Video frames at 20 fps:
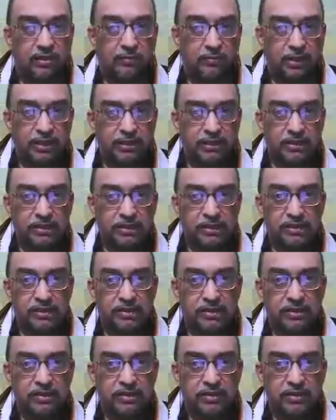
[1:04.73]
operations,
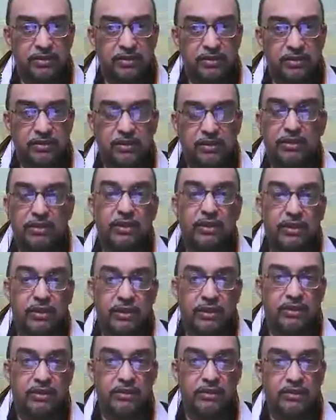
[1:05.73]
the
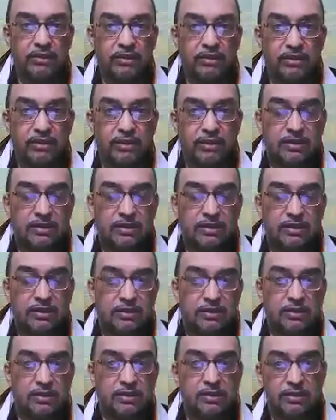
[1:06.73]
hunter is
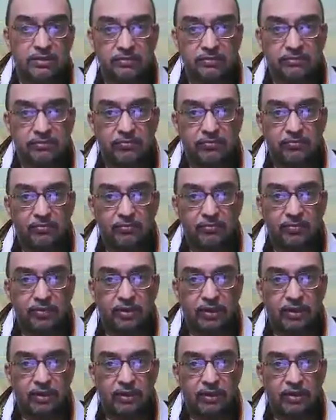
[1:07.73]
concerned
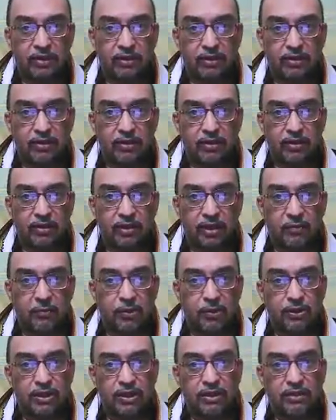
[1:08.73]

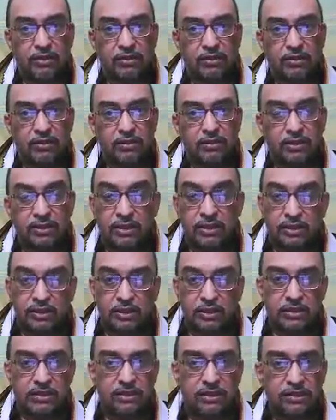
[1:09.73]
about the
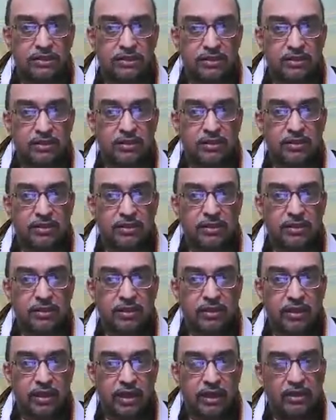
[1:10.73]
seasons,
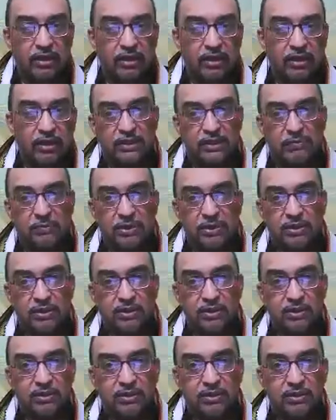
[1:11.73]
and the fisherman
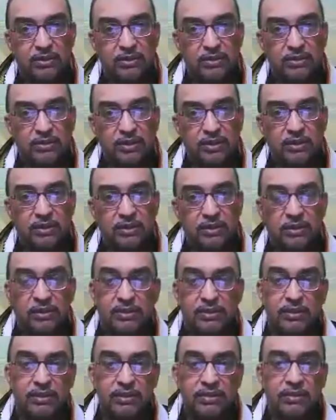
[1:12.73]
is
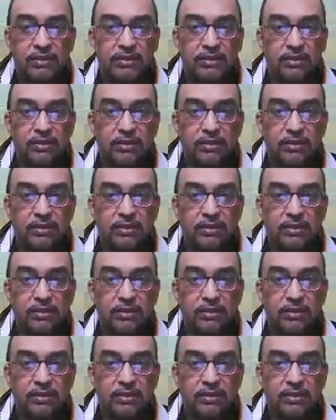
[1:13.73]
concerned